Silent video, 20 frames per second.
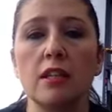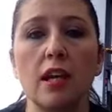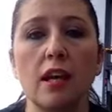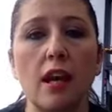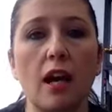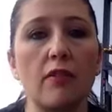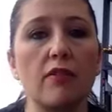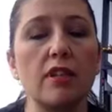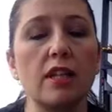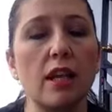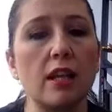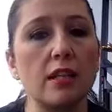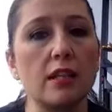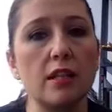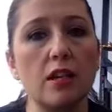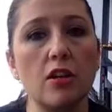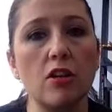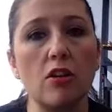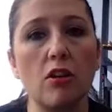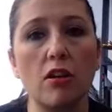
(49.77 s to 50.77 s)
They have an
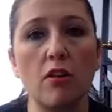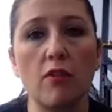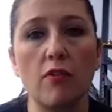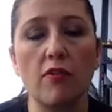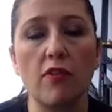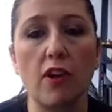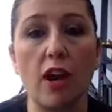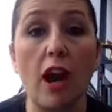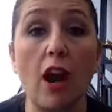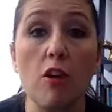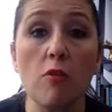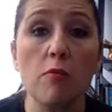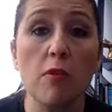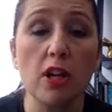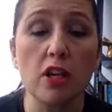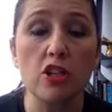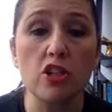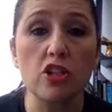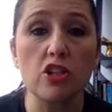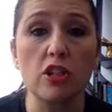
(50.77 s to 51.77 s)
idea of how
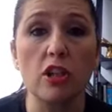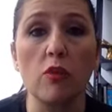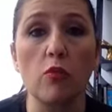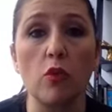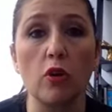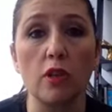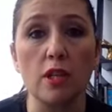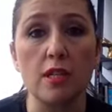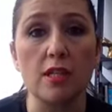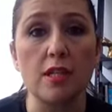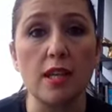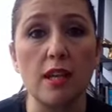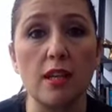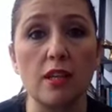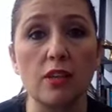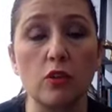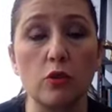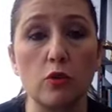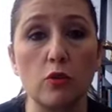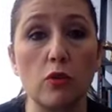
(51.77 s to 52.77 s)
much they want to sell
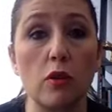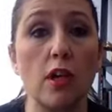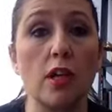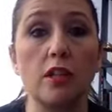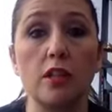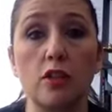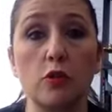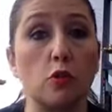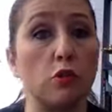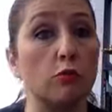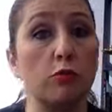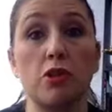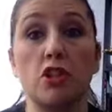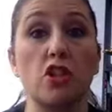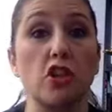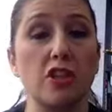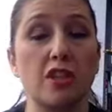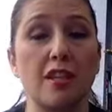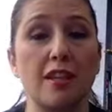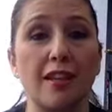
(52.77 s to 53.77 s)
it to, and it could be
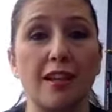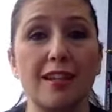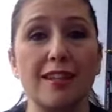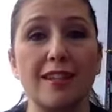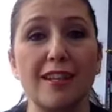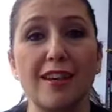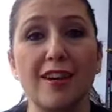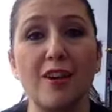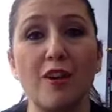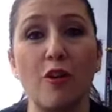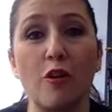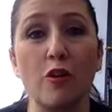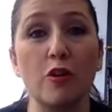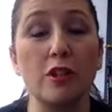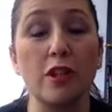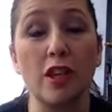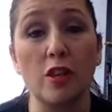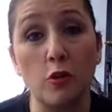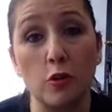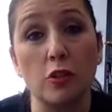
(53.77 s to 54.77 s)
just an idea,
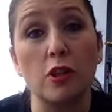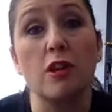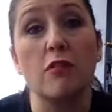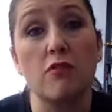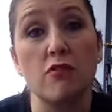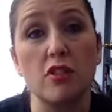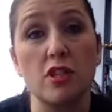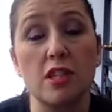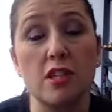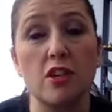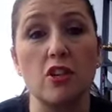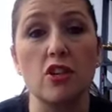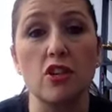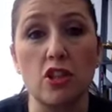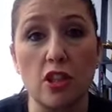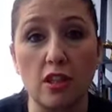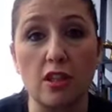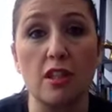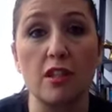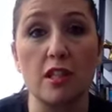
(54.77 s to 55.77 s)
or they could have
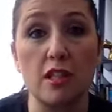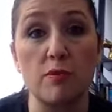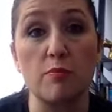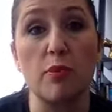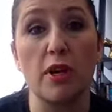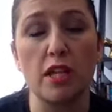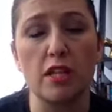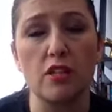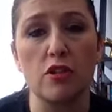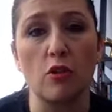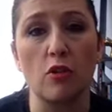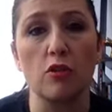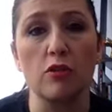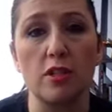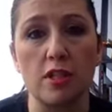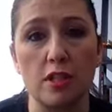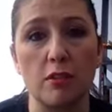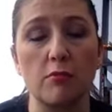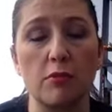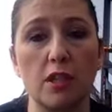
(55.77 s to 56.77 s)
researched it and it's based on
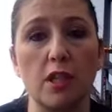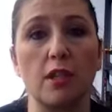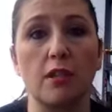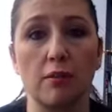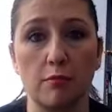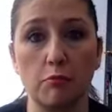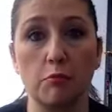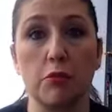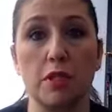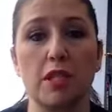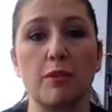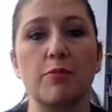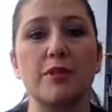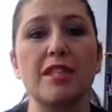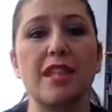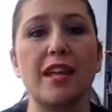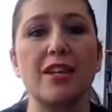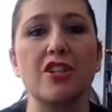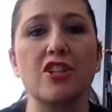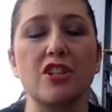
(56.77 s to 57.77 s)
something
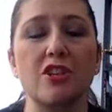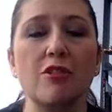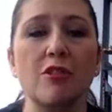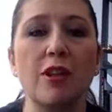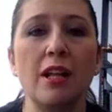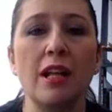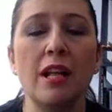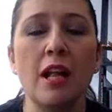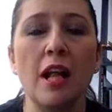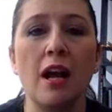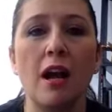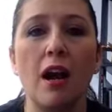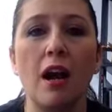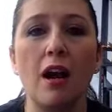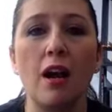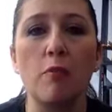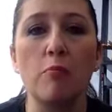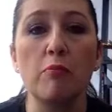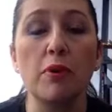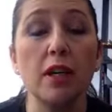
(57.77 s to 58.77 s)
substantial.
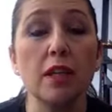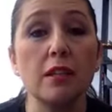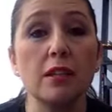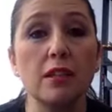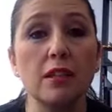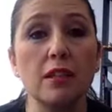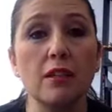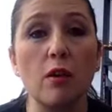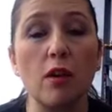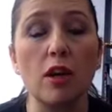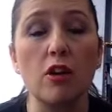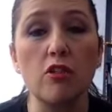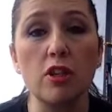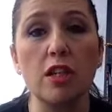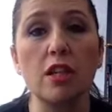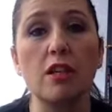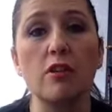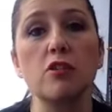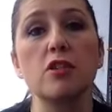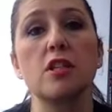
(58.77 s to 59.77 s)
But the
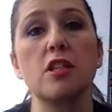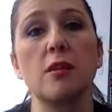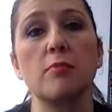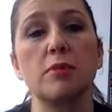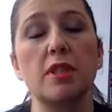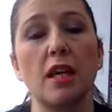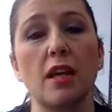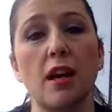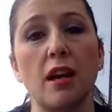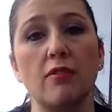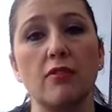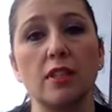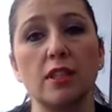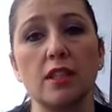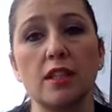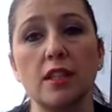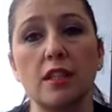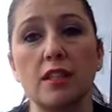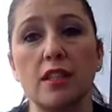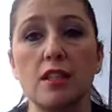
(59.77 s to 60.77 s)
critical step they
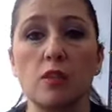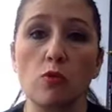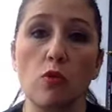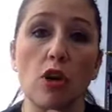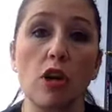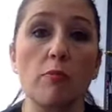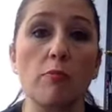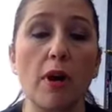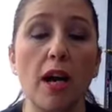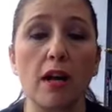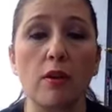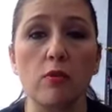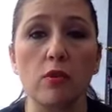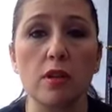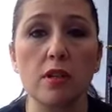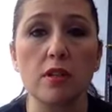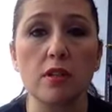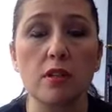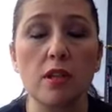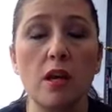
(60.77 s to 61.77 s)
haven't done is work
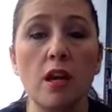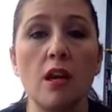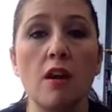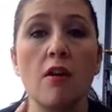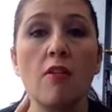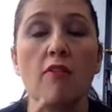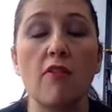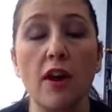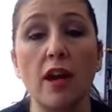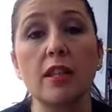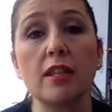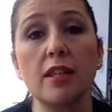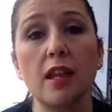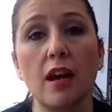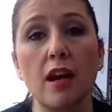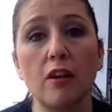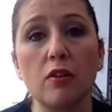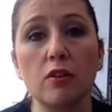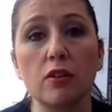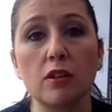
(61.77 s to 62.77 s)
backwards, find
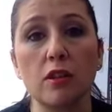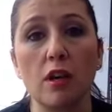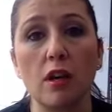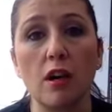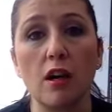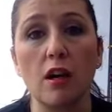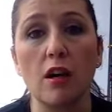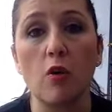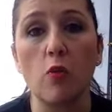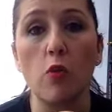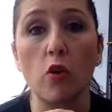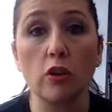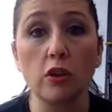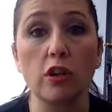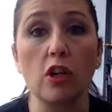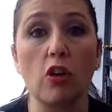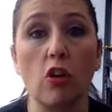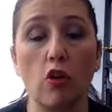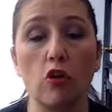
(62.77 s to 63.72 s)
out what the